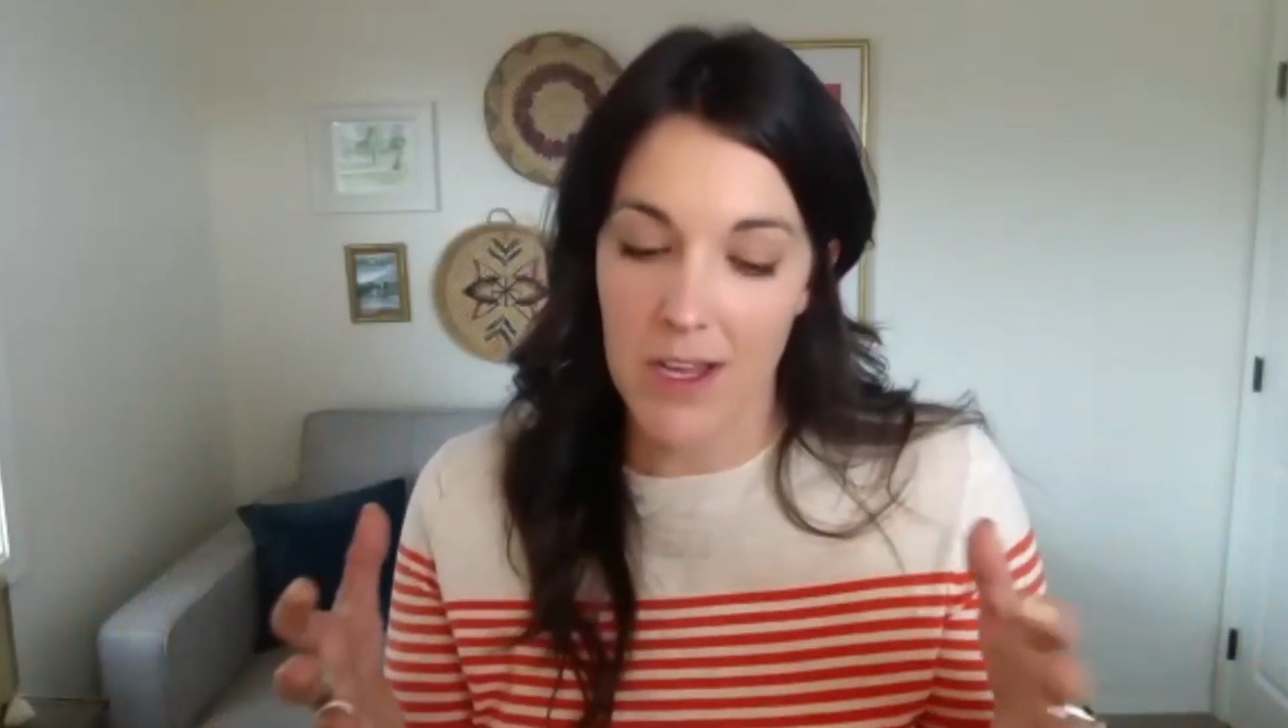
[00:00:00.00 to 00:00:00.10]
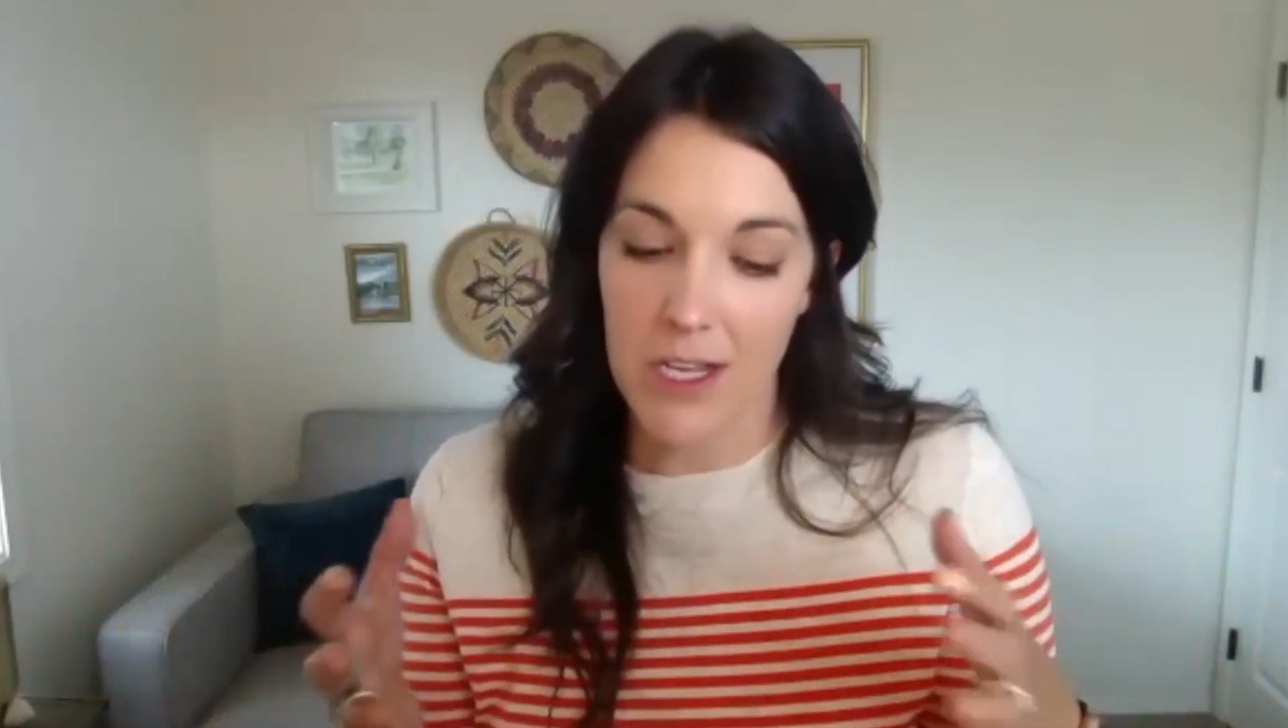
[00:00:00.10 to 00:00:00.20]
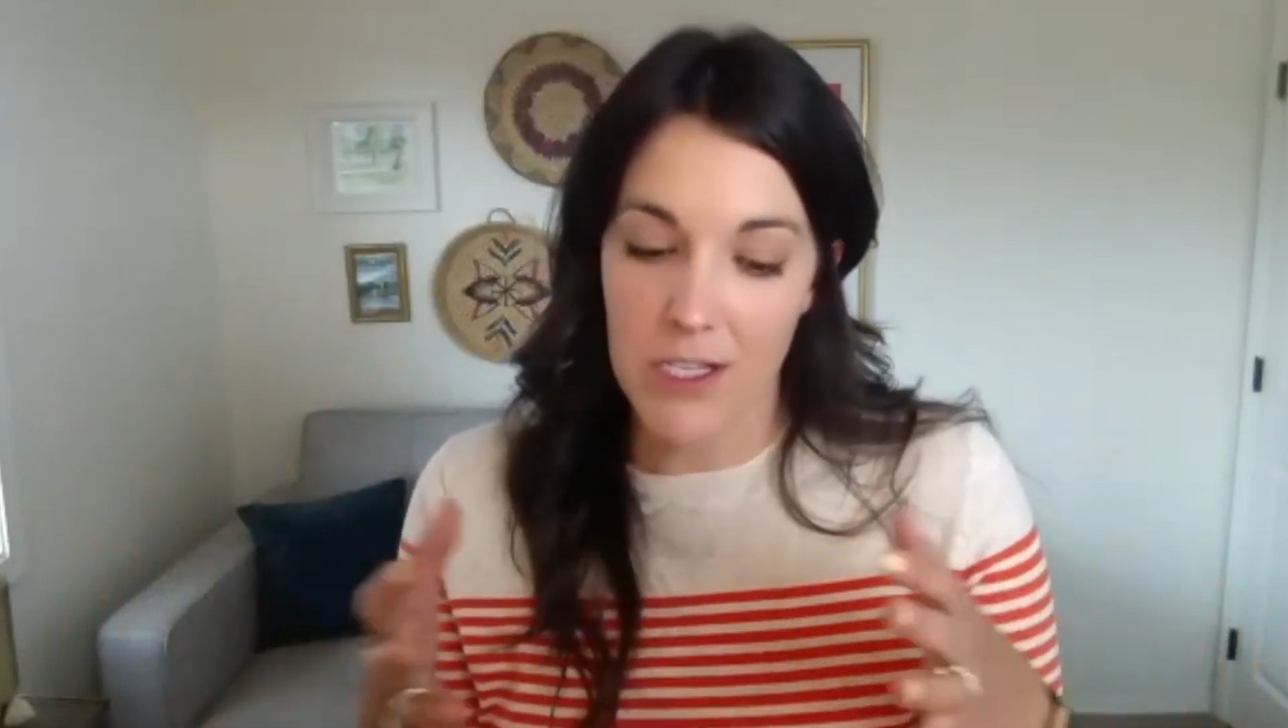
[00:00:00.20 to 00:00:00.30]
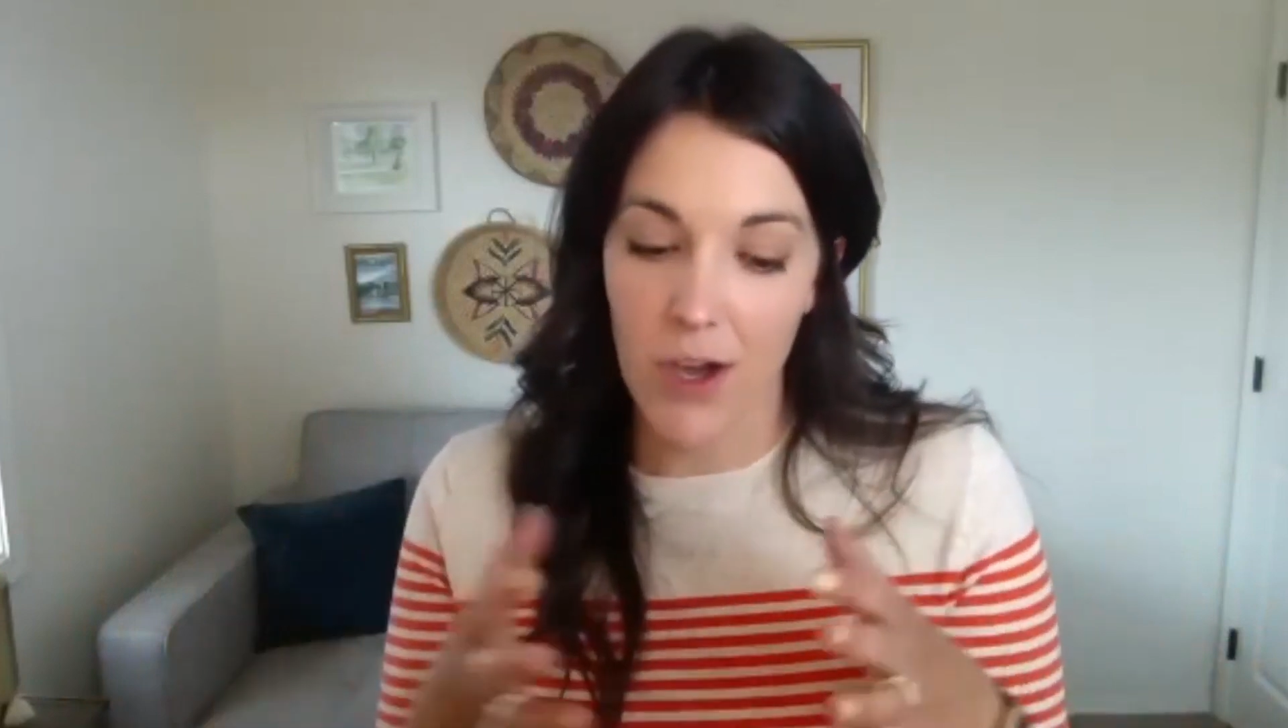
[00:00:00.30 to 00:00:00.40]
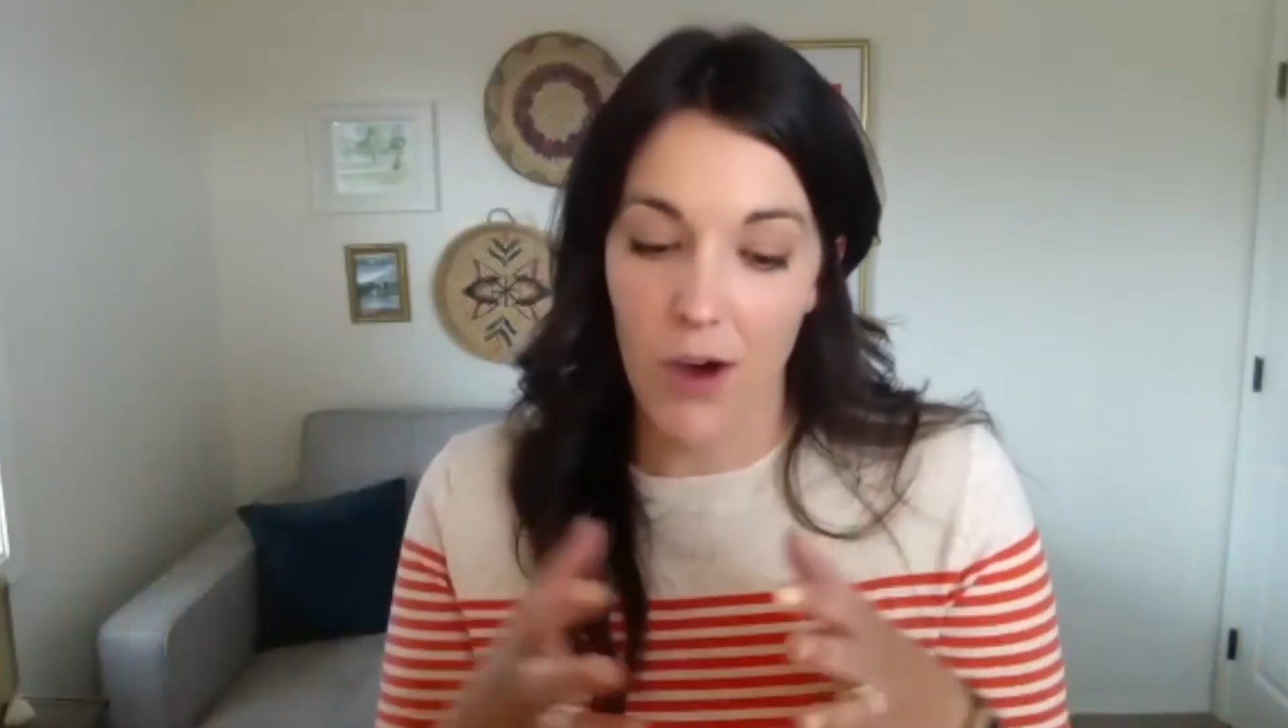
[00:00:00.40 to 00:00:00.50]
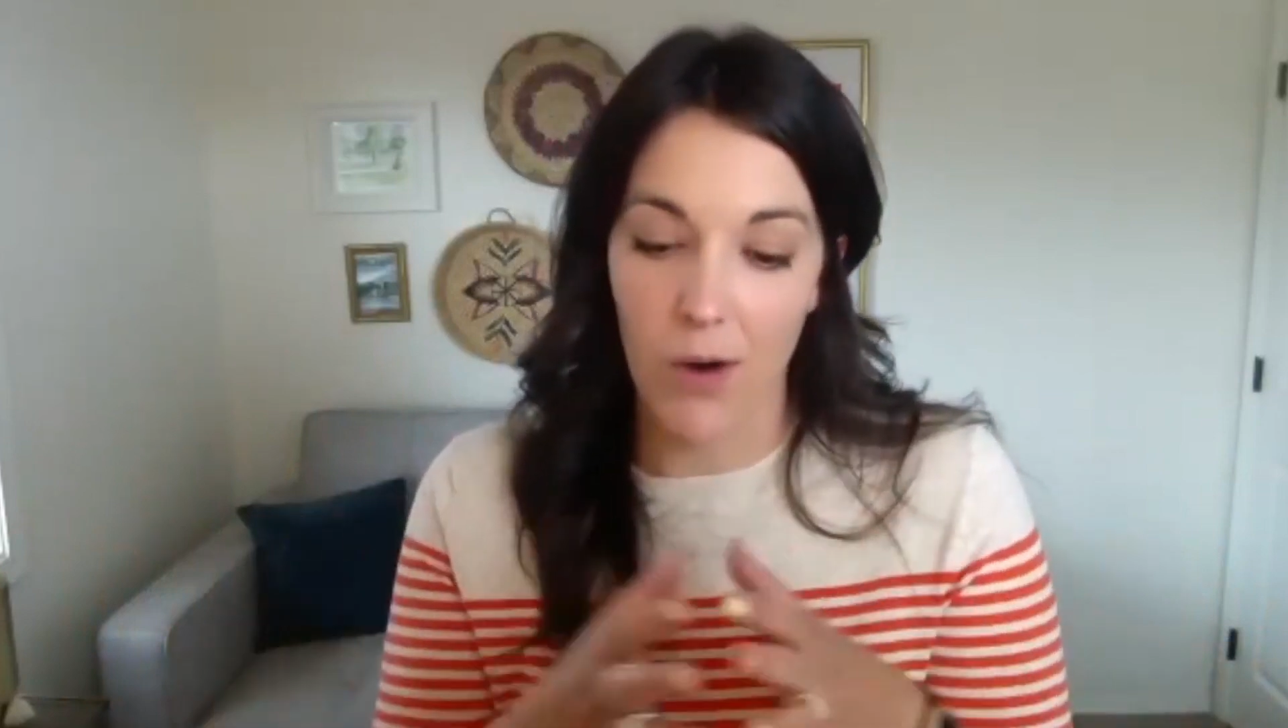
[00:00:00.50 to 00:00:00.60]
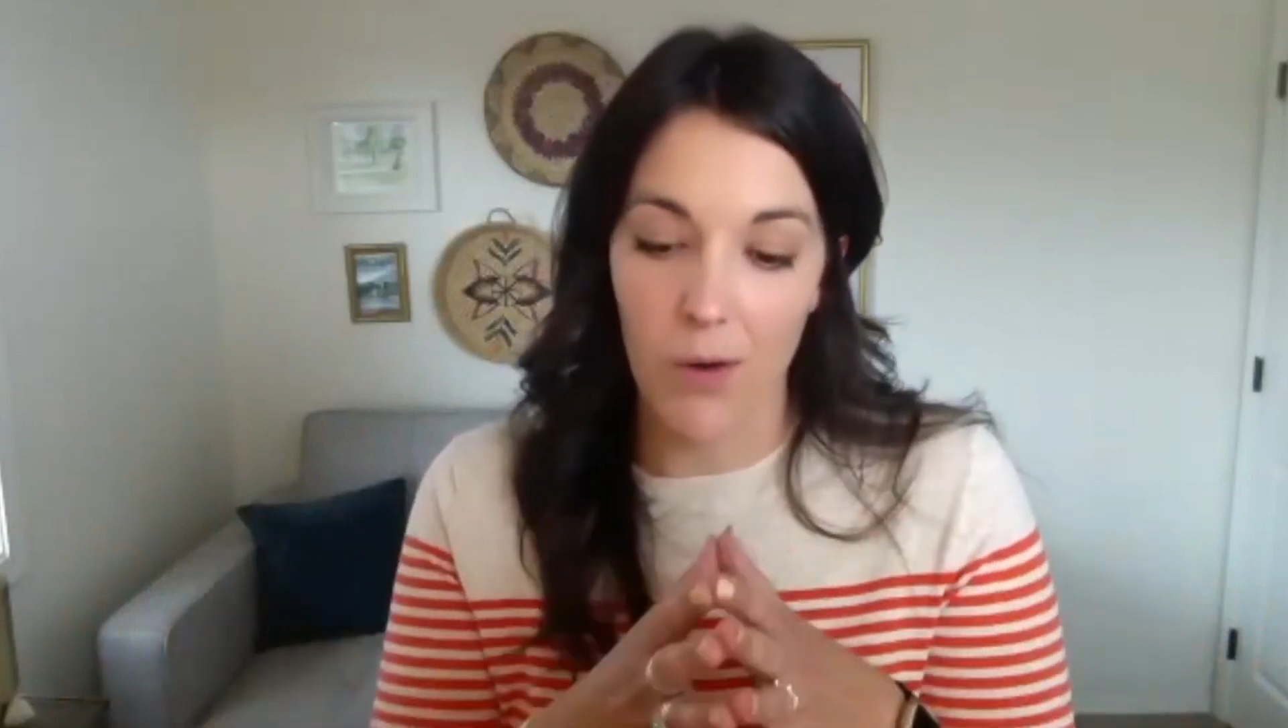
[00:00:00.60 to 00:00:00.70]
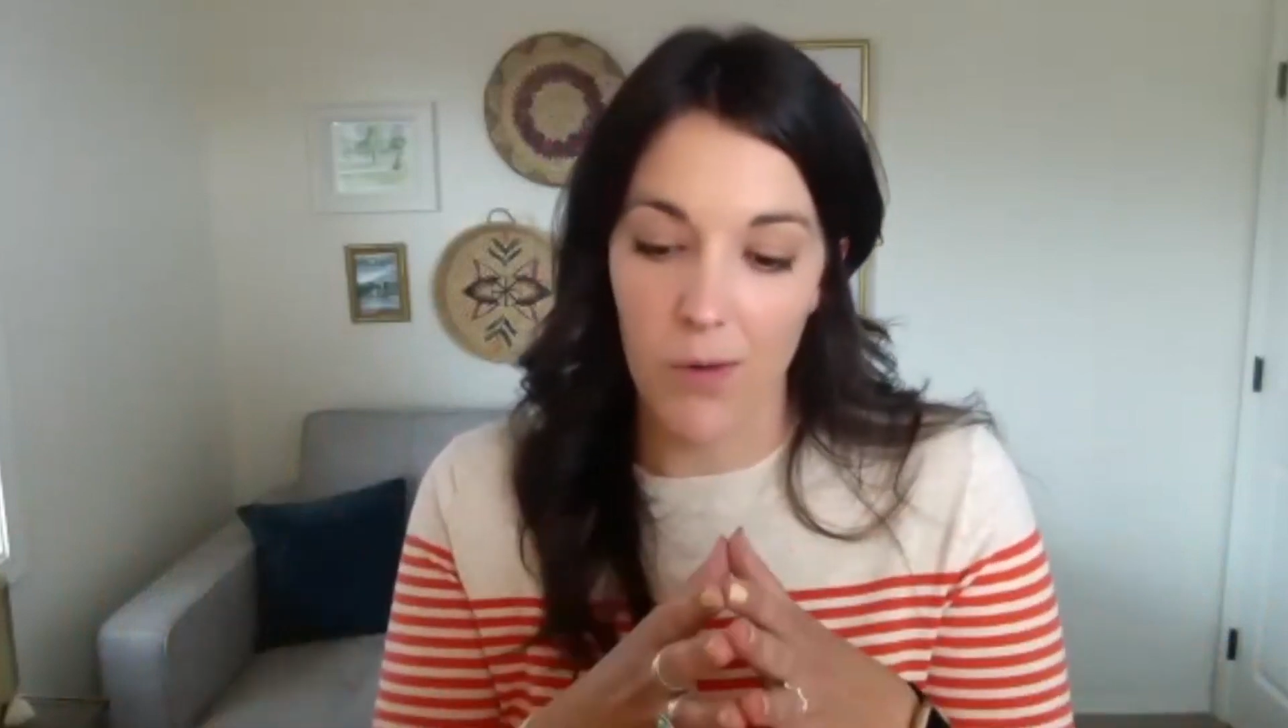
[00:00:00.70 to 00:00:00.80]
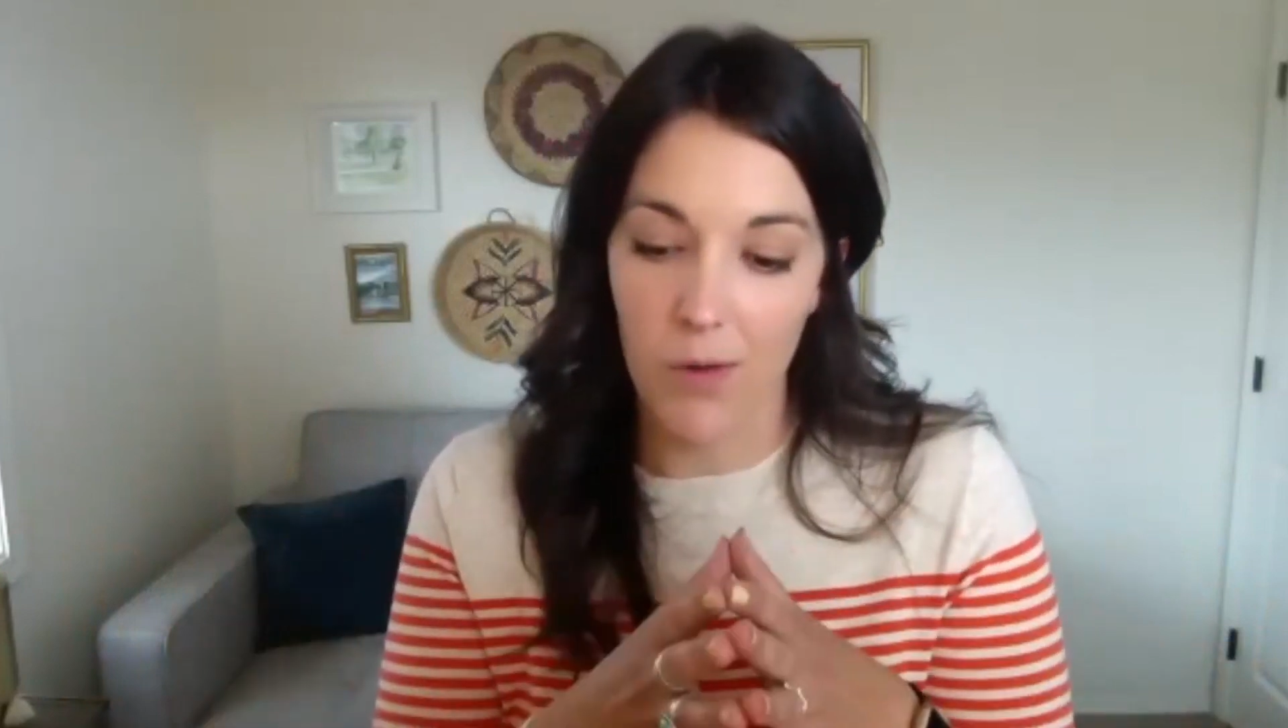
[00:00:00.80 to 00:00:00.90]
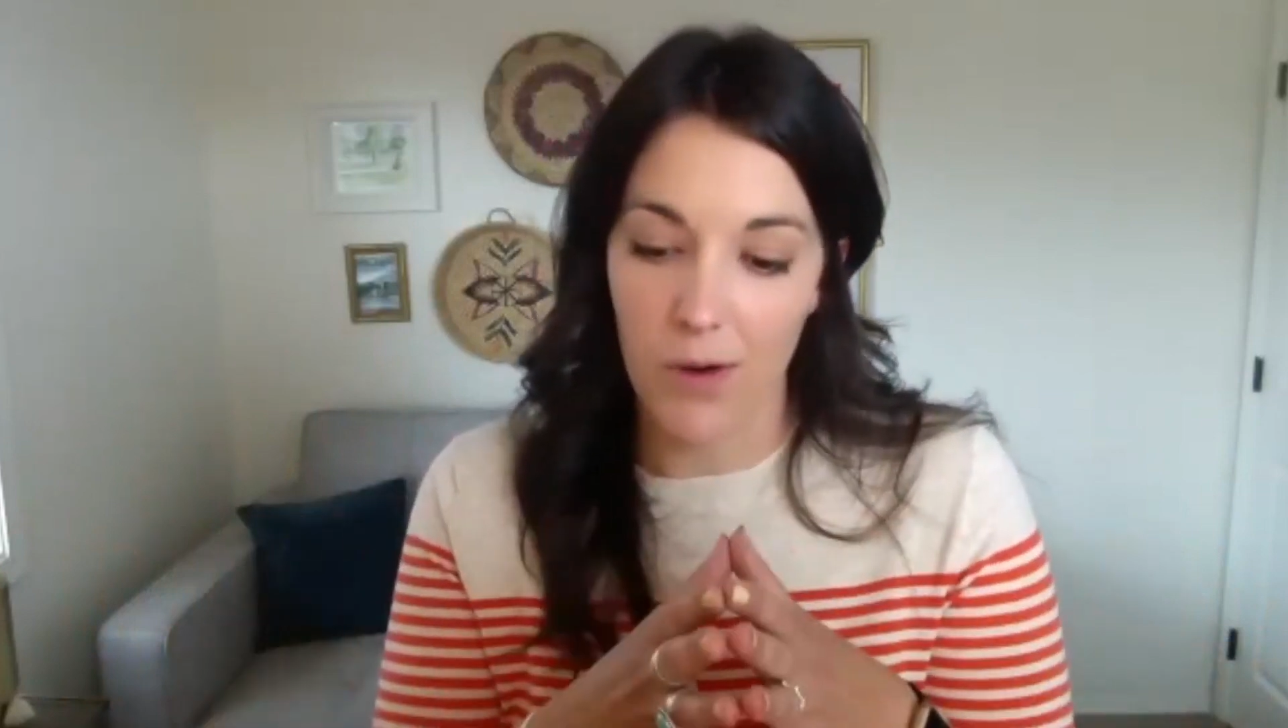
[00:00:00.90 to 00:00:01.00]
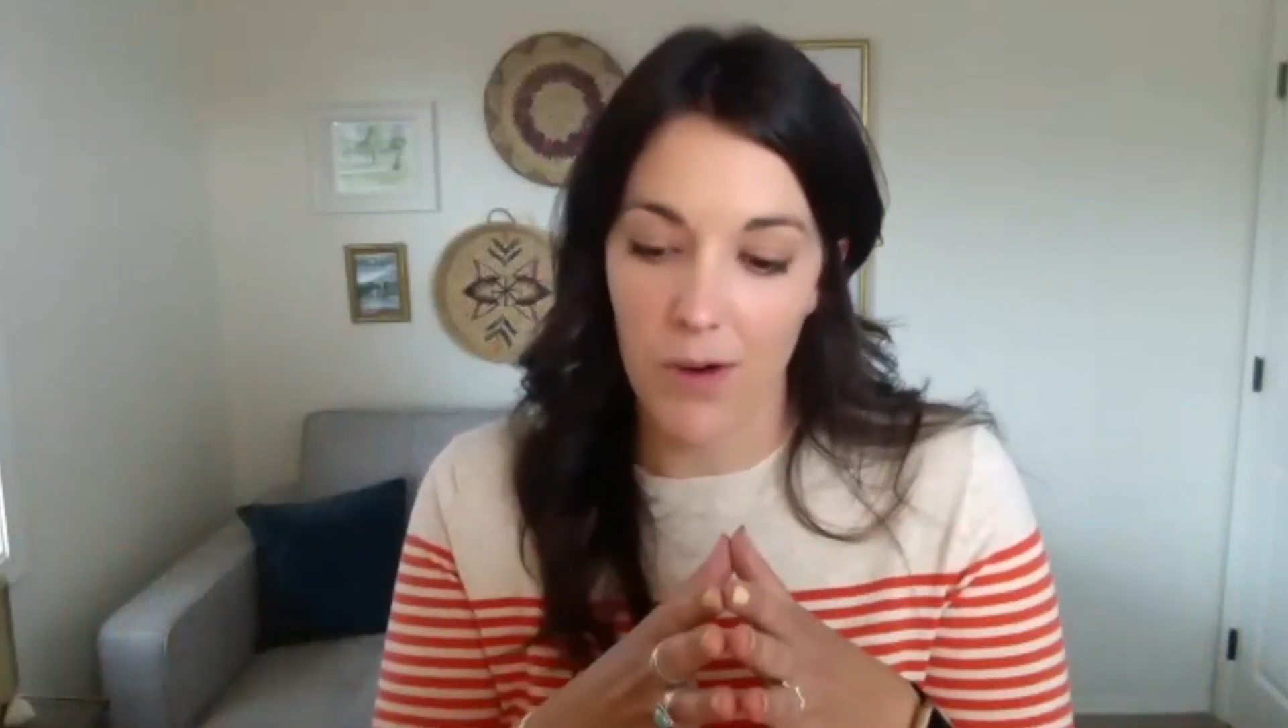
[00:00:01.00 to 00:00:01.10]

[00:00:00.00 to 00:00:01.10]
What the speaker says: So